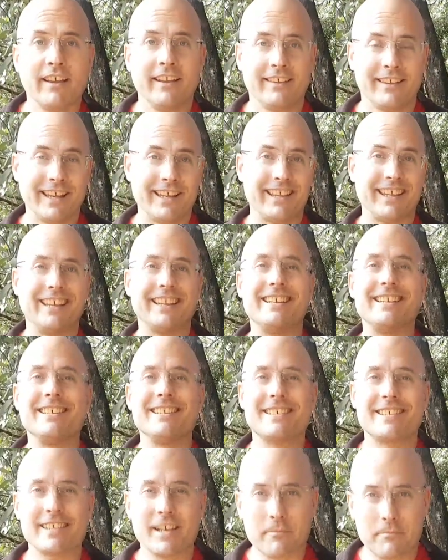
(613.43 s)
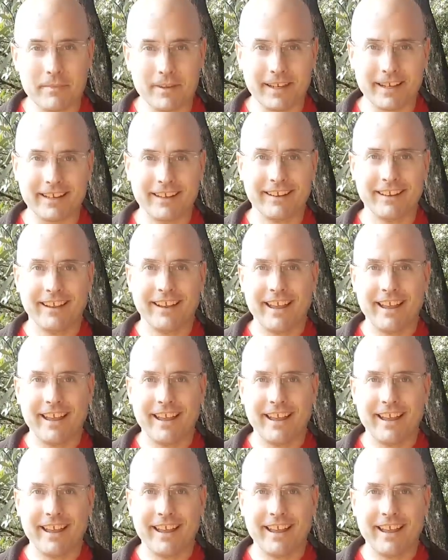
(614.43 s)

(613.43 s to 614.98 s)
that there is something